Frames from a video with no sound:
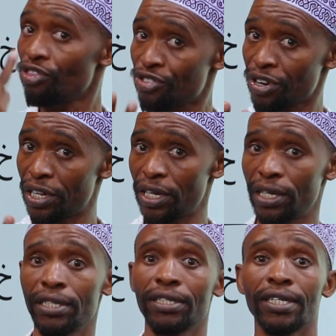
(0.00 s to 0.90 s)
3,
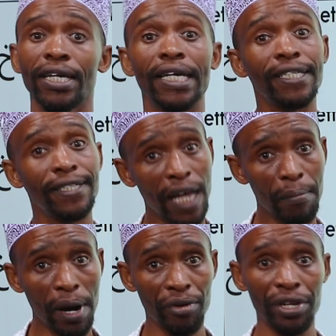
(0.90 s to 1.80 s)

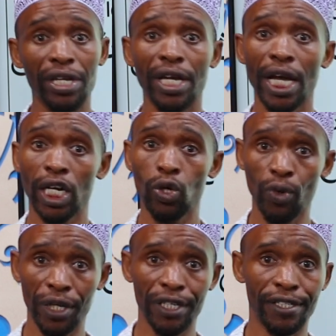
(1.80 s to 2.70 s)
Summary and
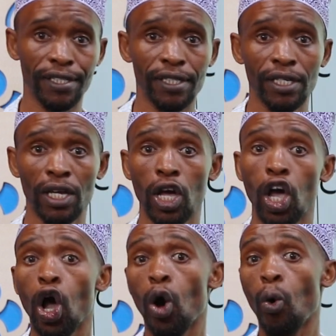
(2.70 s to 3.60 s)
Quiz.
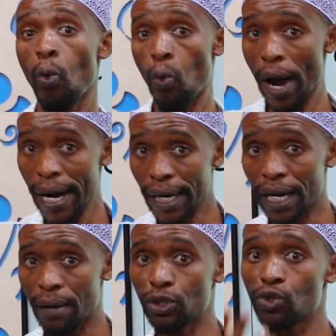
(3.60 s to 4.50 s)

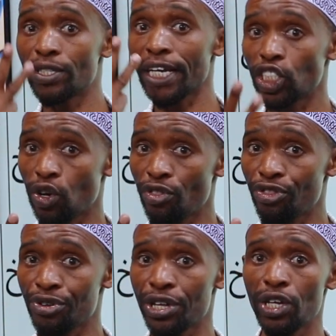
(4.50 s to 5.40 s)
Welcome to section
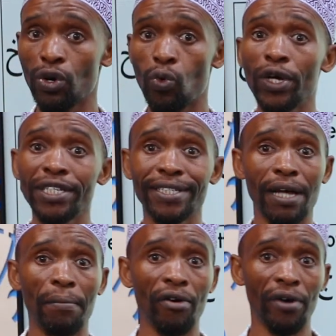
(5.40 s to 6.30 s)
3, which
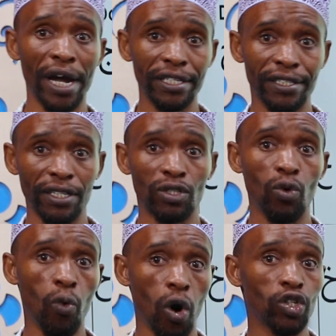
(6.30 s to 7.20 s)
summarizes
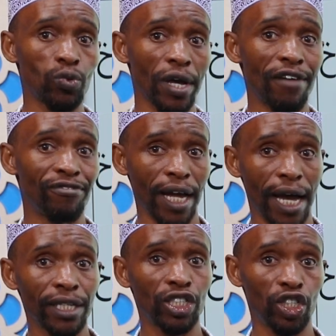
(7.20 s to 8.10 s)
what we have
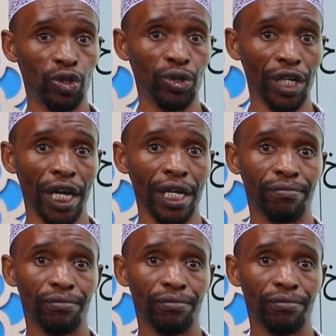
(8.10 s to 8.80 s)
learned today.